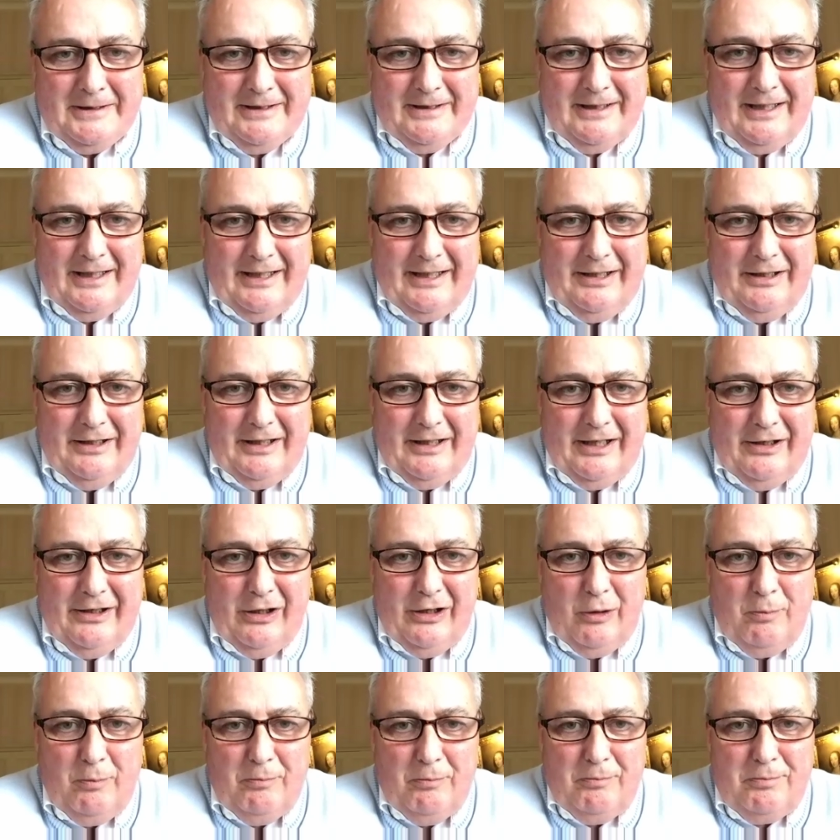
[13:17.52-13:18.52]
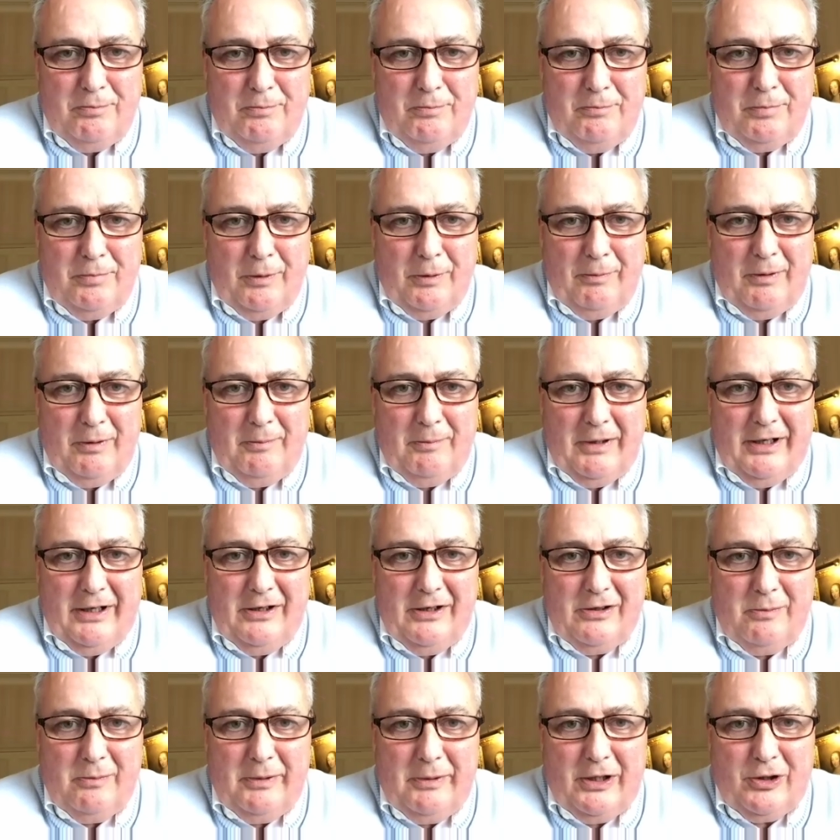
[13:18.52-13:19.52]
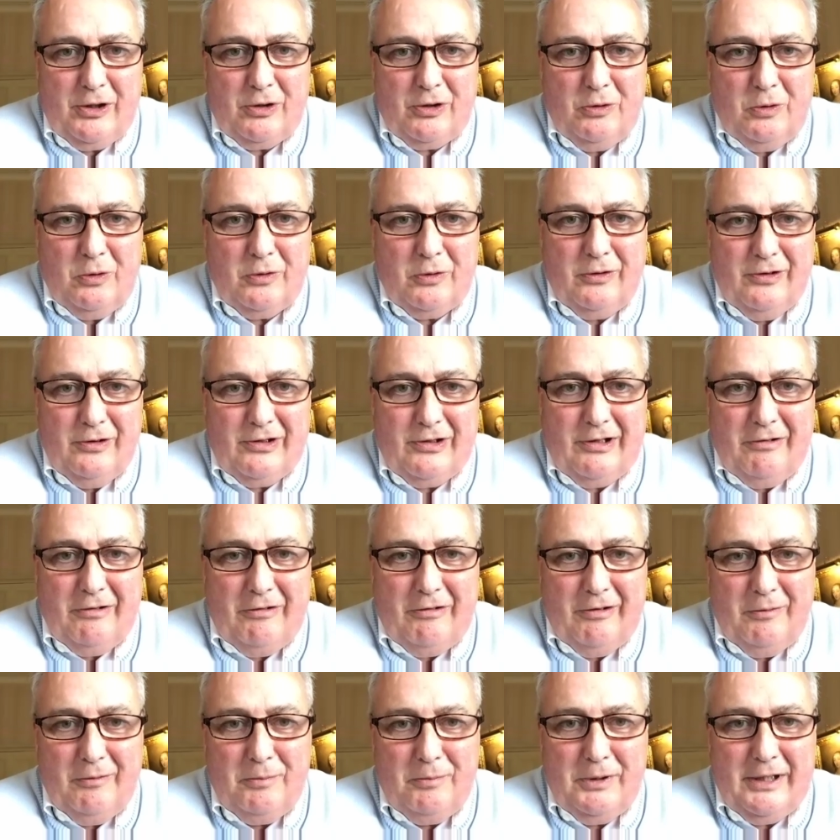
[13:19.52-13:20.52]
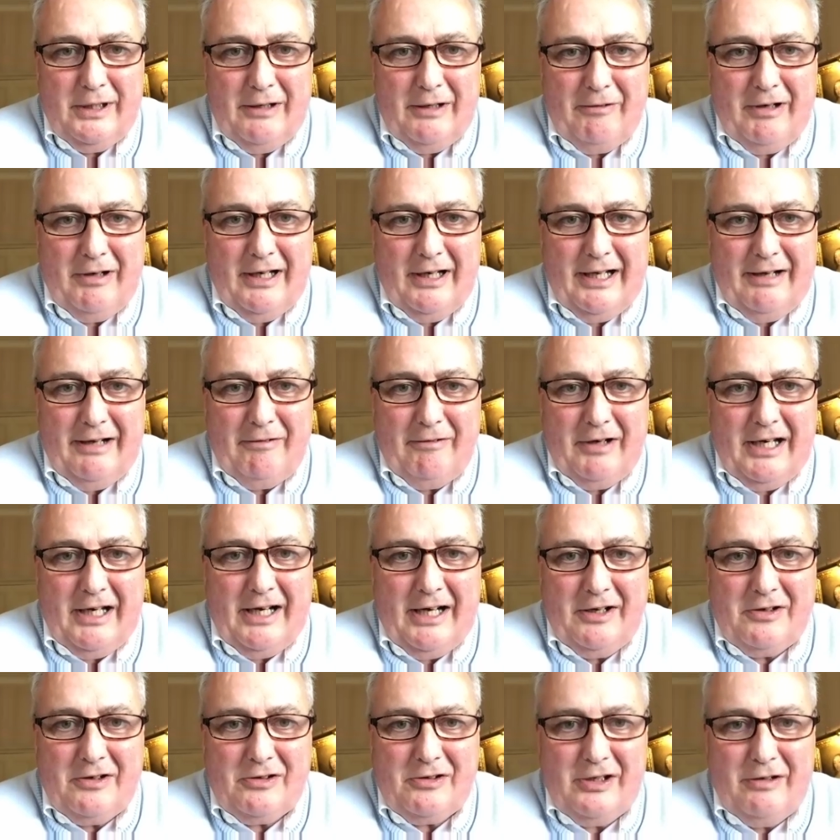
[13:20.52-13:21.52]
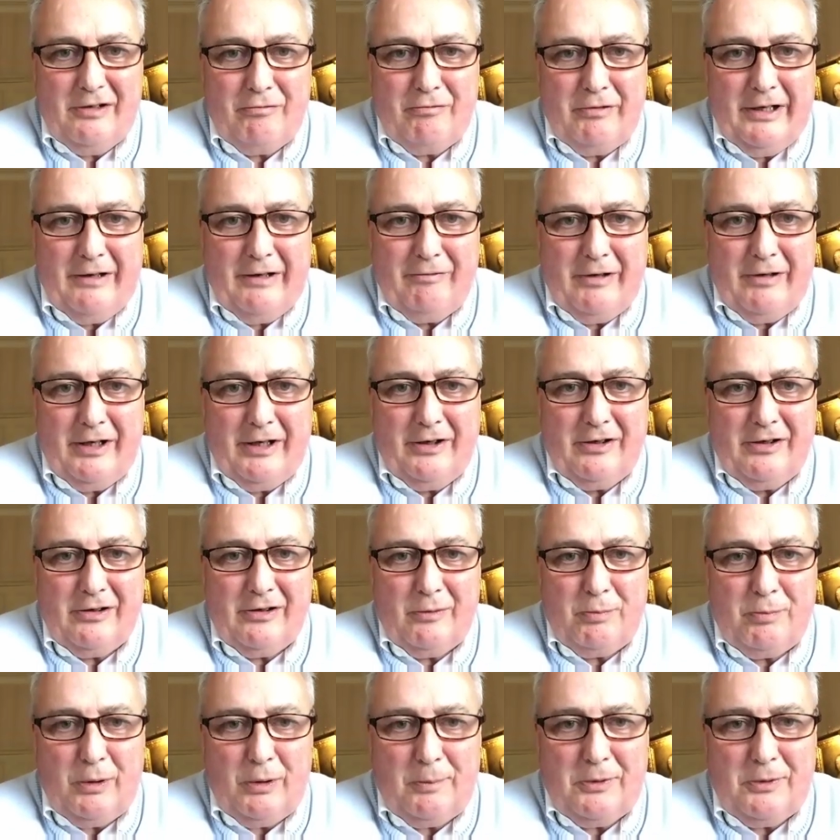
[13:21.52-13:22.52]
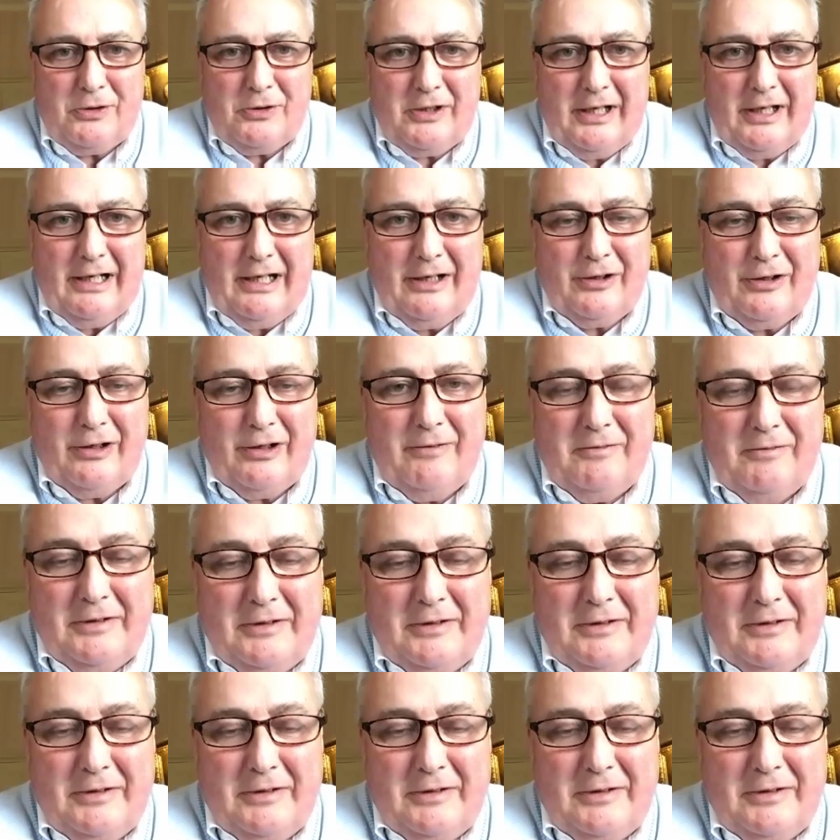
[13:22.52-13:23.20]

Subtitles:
I know probably money's a bit short and so on, but I would like to see it re-rigged as a proper sailing ship.